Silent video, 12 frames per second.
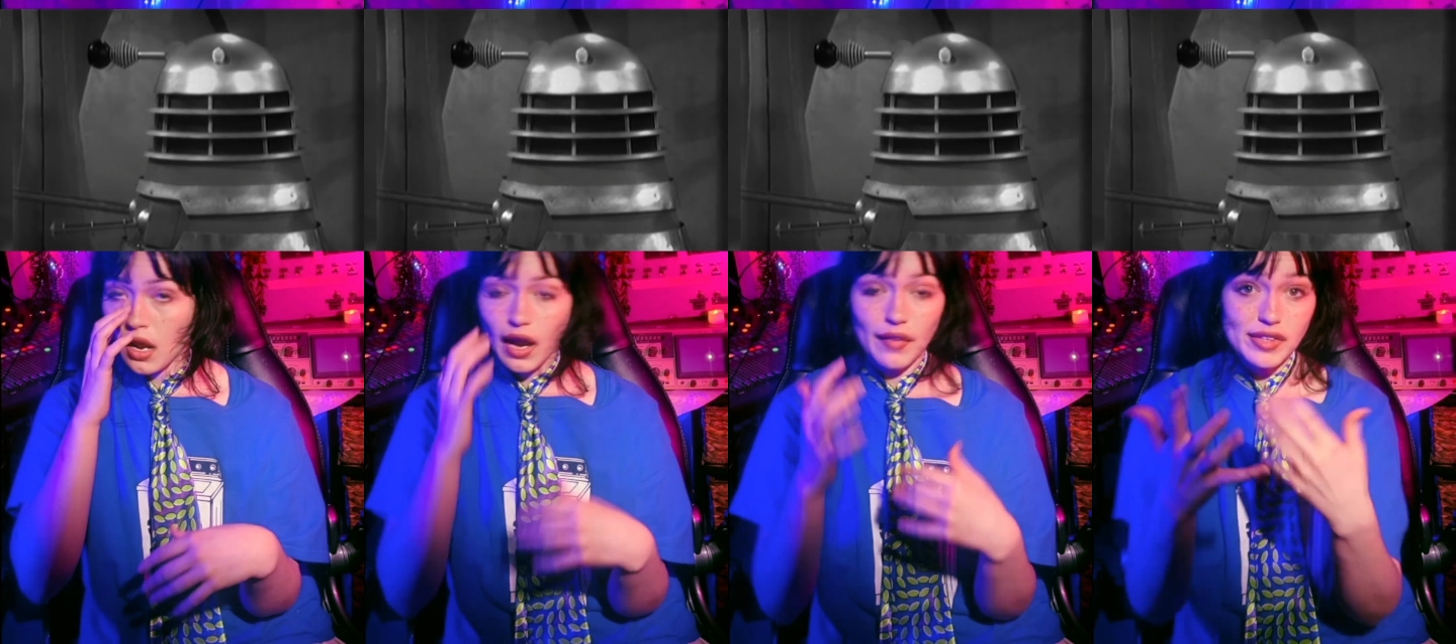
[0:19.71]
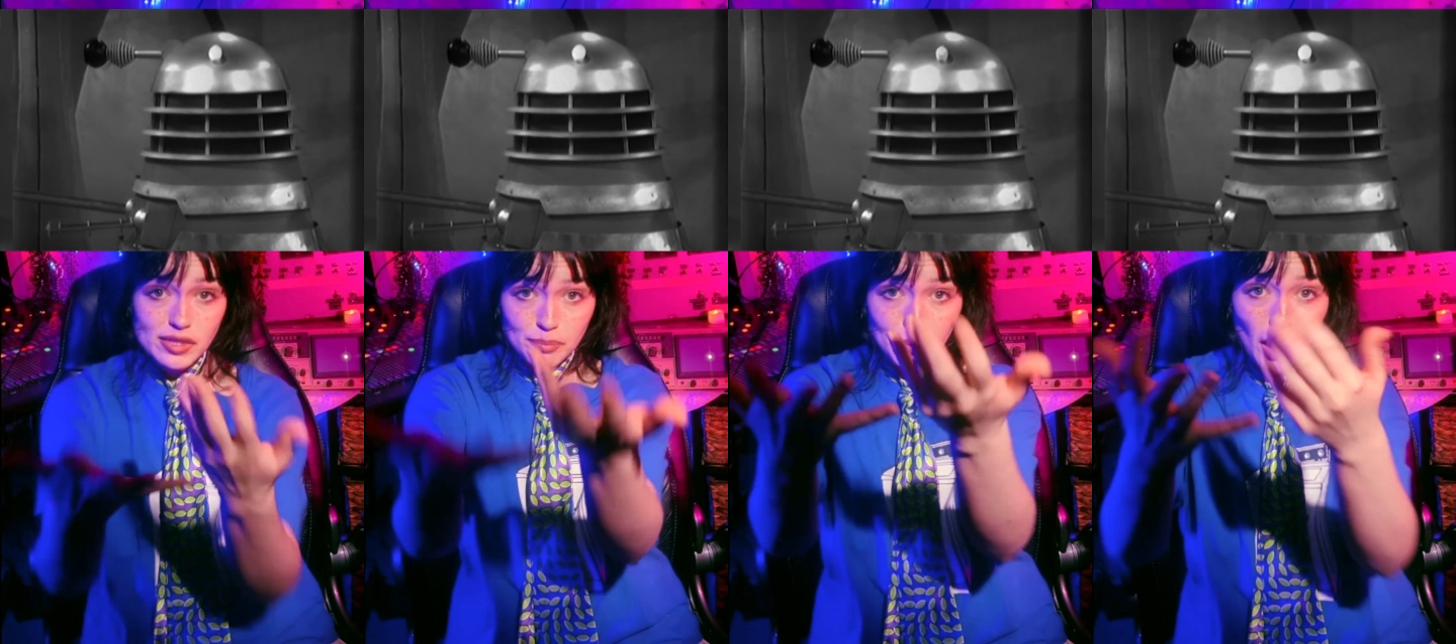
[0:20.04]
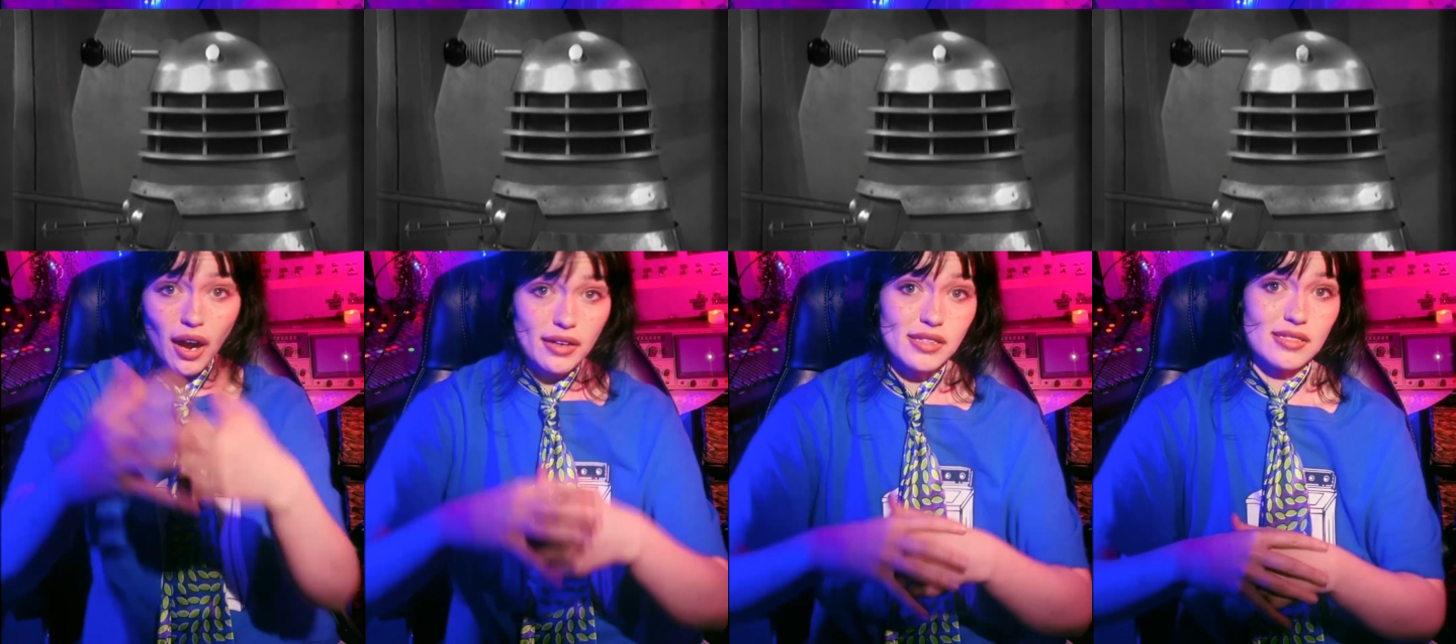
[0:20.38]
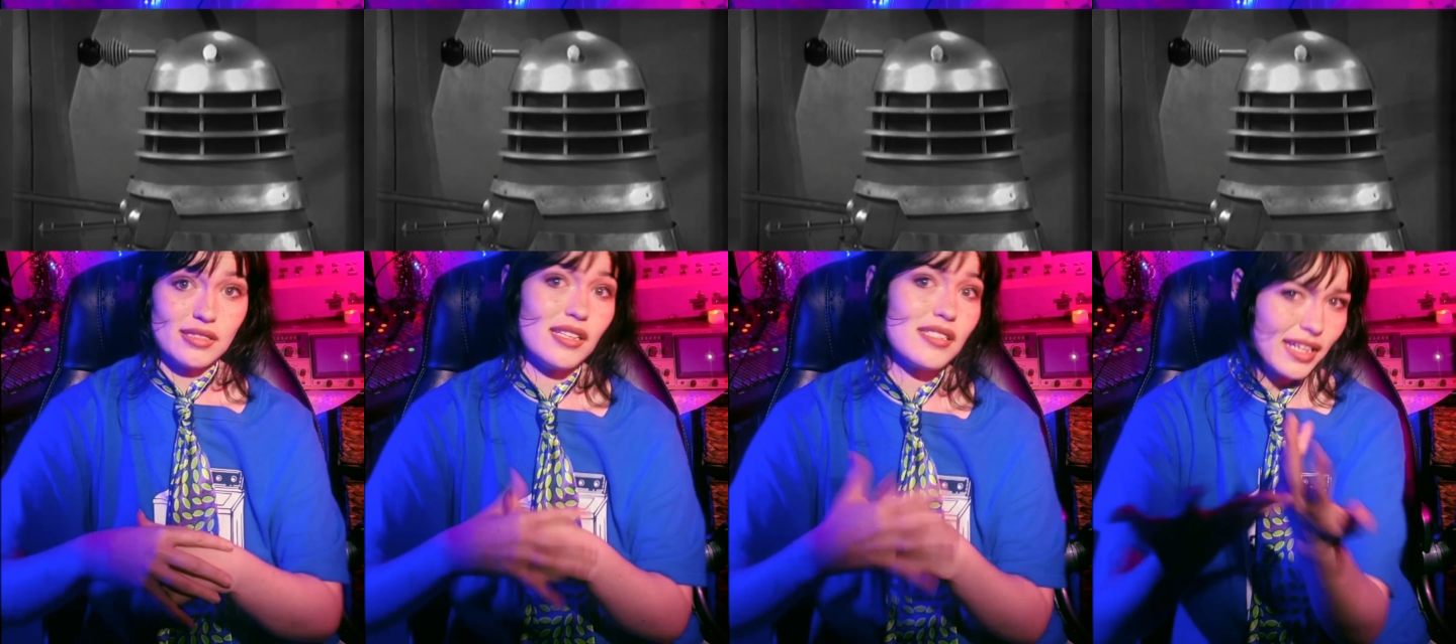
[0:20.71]
And this box
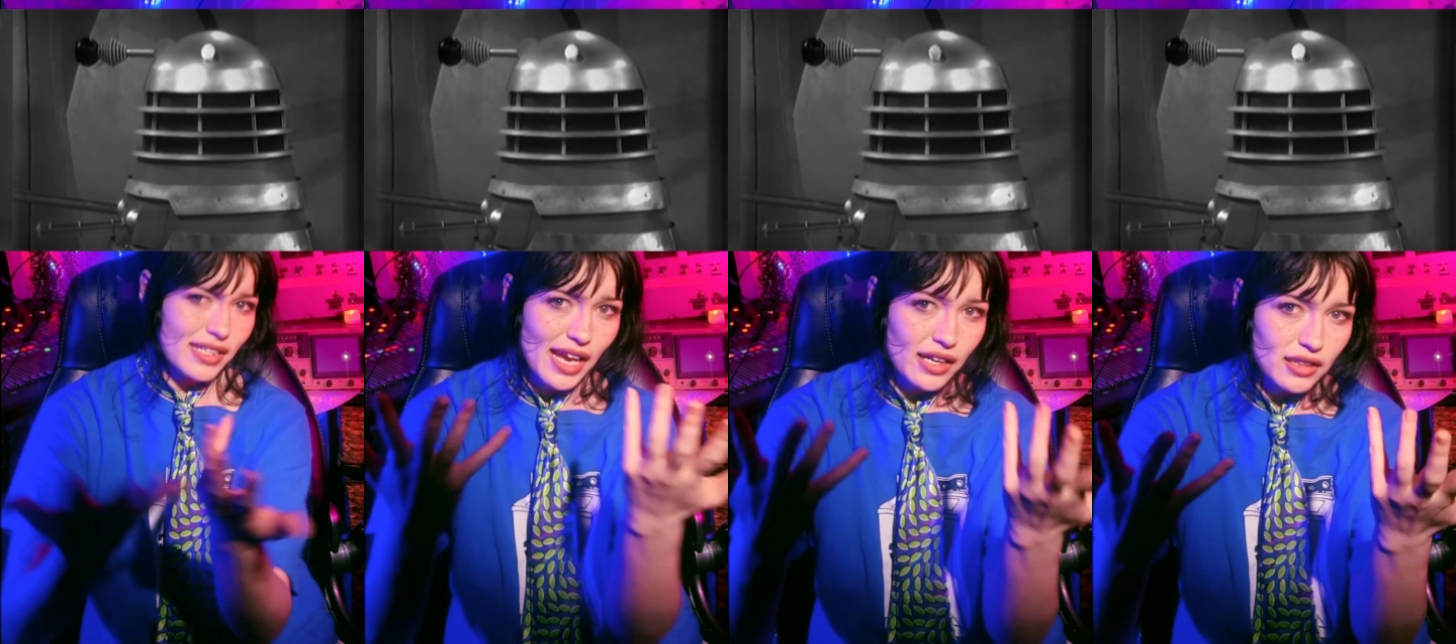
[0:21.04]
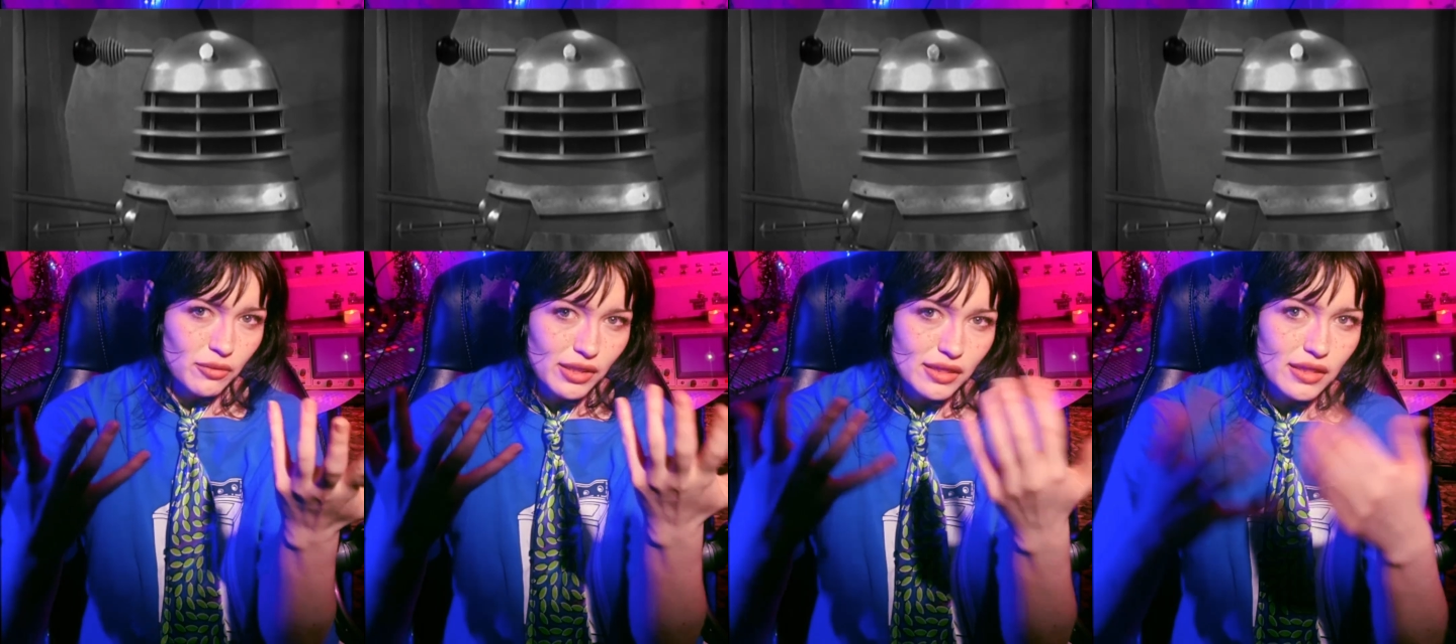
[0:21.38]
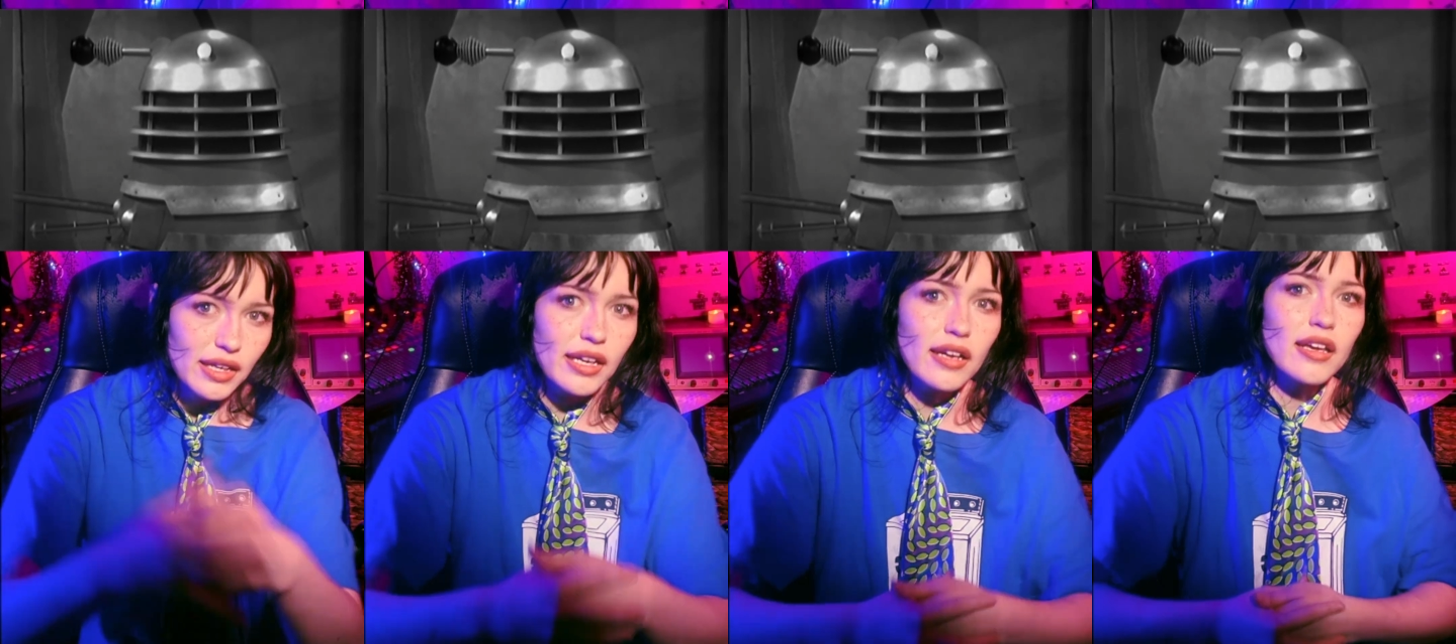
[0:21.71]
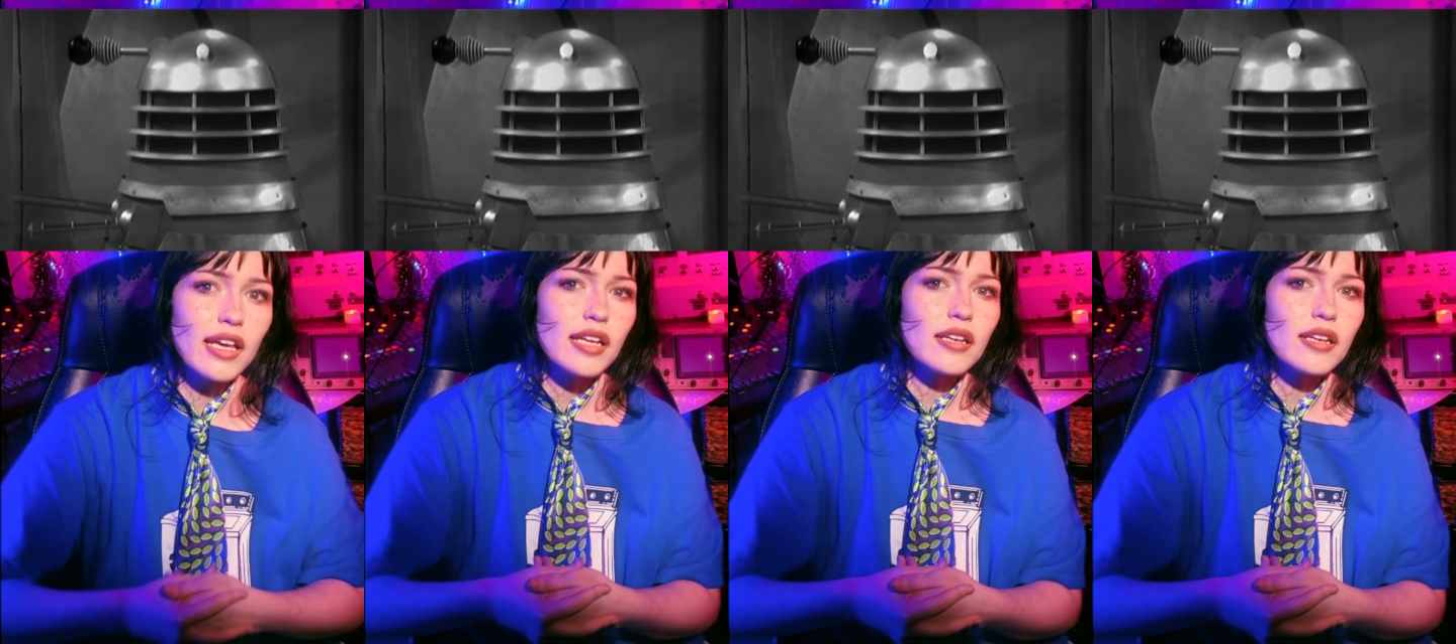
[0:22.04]
does exactly one thing. It